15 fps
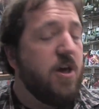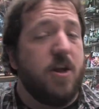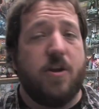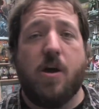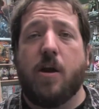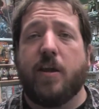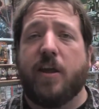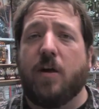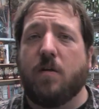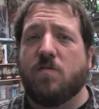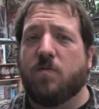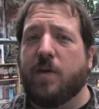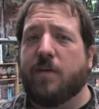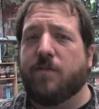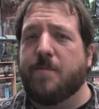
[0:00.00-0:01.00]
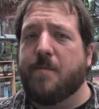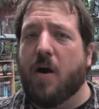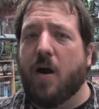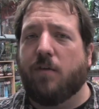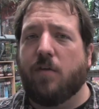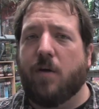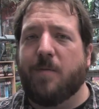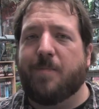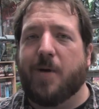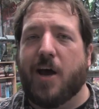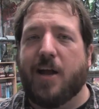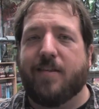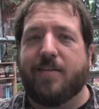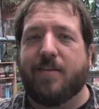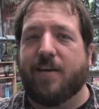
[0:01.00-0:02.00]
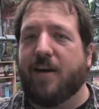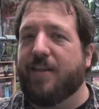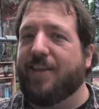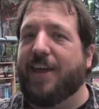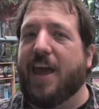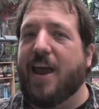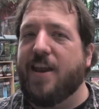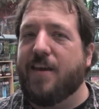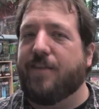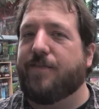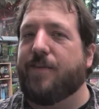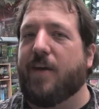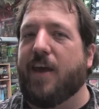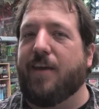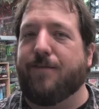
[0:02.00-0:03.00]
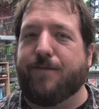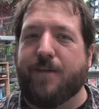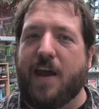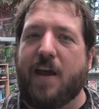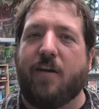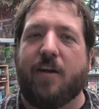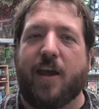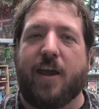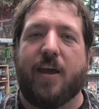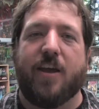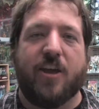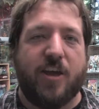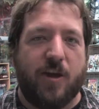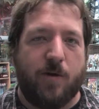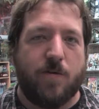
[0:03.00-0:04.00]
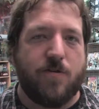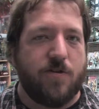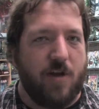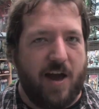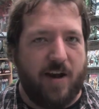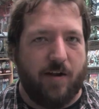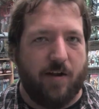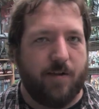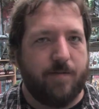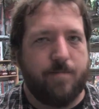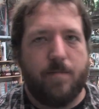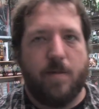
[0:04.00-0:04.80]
Not a huge week for Marvel, but the end of a very huge title.